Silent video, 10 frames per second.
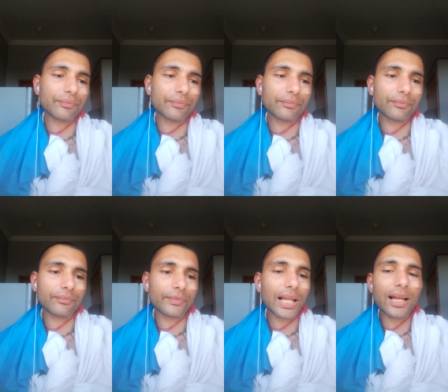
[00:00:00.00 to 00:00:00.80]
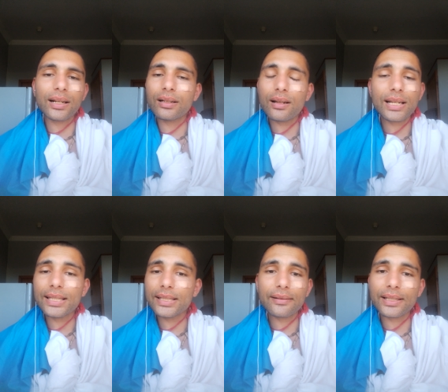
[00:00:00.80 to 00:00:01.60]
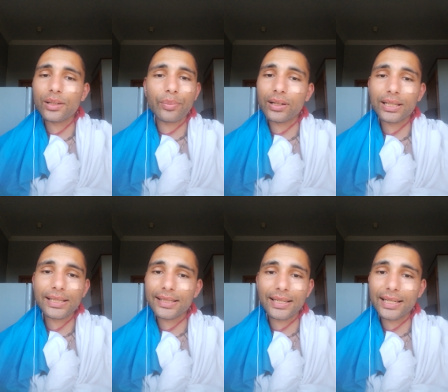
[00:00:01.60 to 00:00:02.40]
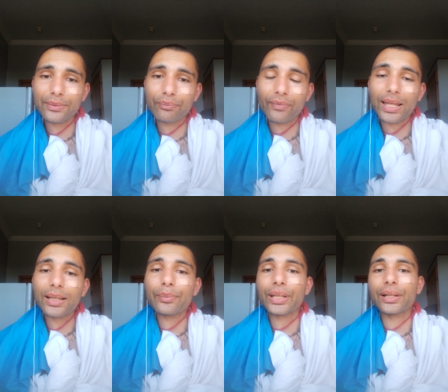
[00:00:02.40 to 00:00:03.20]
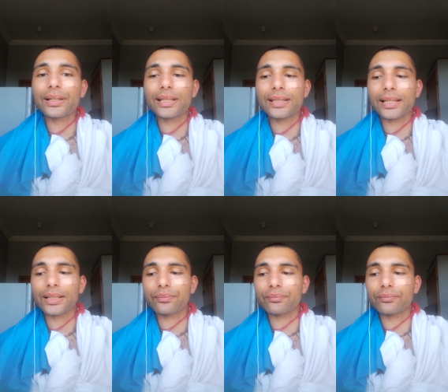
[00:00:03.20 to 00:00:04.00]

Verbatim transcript: Mm, not necessarily a bodily state, because, um,